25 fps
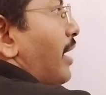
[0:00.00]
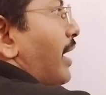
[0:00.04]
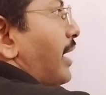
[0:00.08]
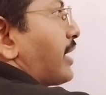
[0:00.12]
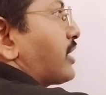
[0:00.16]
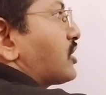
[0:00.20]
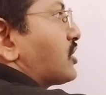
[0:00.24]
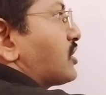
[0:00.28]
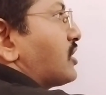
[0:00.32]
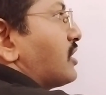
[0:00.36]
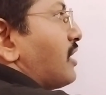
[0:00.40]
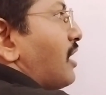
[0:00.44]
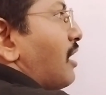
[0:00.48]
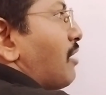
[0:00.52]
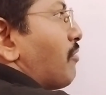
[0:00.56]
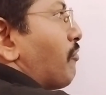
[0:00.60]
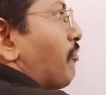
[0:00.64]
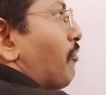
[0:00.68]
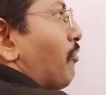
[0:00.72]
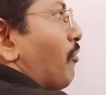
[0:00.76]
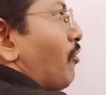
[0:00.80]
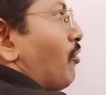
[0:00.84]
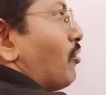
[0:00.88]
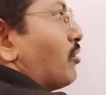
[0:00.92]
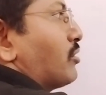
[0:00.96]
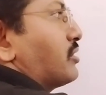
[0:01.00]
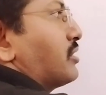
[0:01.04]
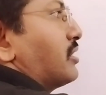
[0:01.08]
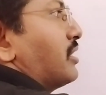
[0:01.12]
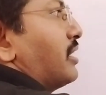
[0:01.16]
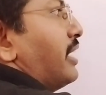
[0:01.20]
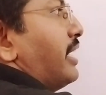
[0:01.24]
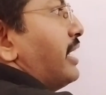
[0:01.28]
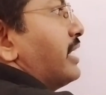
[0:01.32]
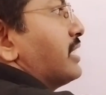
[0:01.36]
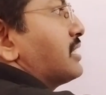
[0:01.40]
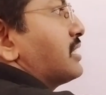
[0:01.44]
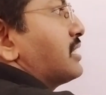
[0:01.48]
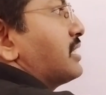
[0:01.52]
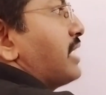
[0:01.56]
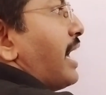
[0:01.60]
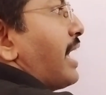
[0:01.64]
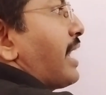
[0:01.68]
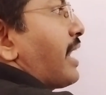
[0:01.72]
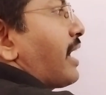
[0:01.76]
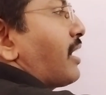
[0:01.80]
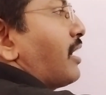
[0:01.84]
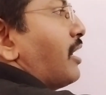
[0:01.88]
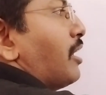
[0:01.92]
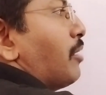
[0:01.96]
external force is
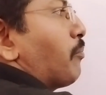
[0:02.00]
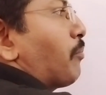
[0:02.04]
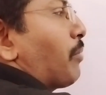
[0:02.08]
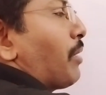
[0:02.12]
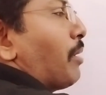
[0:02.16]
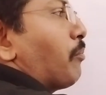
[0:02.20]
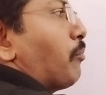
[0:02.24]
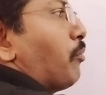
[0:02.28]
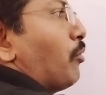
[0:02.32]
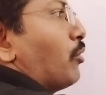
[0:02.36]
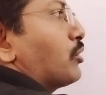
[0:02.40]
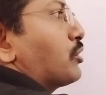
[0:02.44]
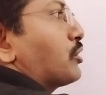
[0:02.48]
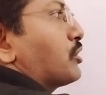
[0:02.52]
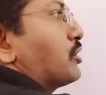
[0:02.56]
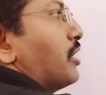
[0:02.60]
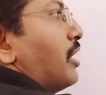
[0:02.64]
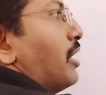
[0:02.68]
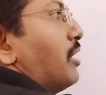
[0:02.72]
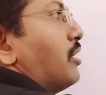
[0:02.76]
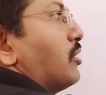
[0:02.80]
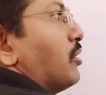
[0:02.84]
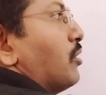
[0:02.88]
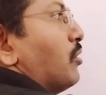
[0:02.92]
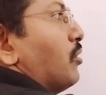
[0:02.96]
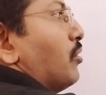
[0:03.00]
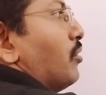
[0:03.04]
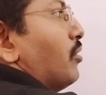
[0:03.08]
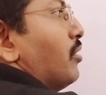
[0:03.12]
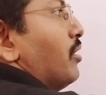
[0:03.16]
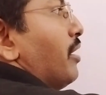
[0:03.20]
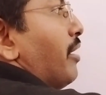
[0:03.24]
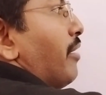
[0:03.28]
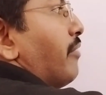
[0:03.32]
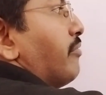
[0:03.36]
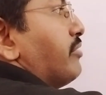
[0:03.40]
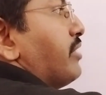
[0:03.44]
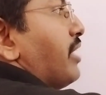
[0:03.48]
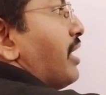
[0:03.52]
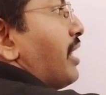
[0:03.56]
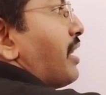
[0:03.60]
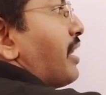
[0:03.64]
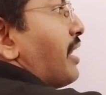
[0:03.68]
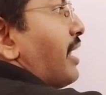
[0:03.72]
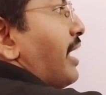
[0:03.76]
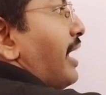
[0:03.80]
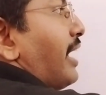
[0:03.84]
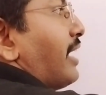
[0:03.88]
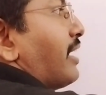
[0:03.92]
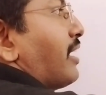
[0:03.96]
directly proportional to the
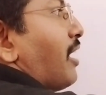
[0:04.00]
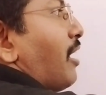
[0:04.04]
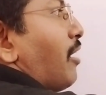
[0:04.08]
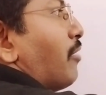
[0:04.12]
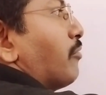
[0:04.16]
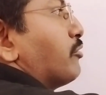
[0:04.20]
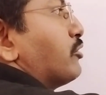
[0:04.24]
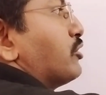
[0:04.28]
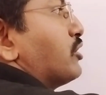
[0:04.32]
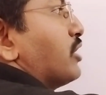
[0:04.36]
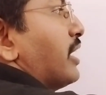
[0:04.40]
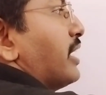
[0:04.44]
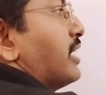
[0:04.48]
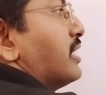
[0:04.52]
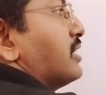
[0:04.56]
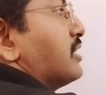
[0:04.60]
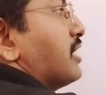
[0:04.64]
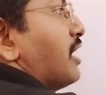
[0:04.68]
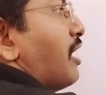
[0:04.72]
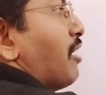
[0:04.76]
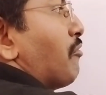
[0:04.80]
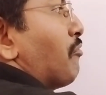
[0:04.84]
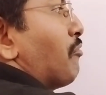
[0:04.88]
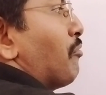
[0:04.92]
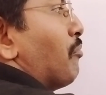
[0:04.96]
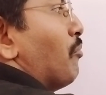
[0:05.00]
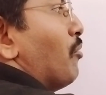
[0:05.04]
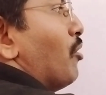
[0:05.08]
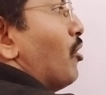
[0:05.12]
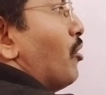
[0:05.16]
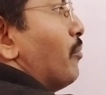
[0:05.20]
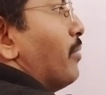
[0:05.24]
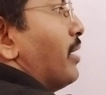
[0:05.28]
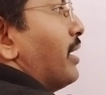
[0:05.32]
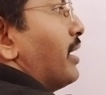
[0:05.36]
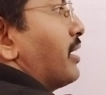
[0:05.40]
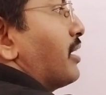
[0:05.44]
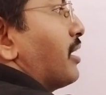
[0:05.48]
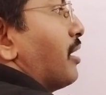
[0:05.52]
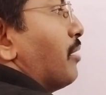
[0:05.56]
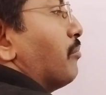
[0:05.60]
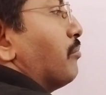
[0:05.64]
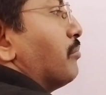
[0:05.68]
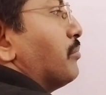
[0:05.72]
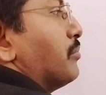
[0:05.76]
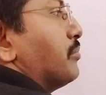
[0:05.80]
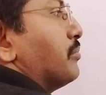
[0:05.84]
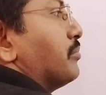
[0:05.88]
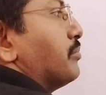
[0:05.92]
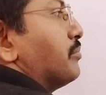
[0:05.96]
rate of change of
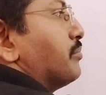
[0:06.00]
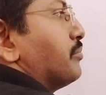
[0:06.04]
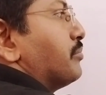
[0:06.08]
momentum.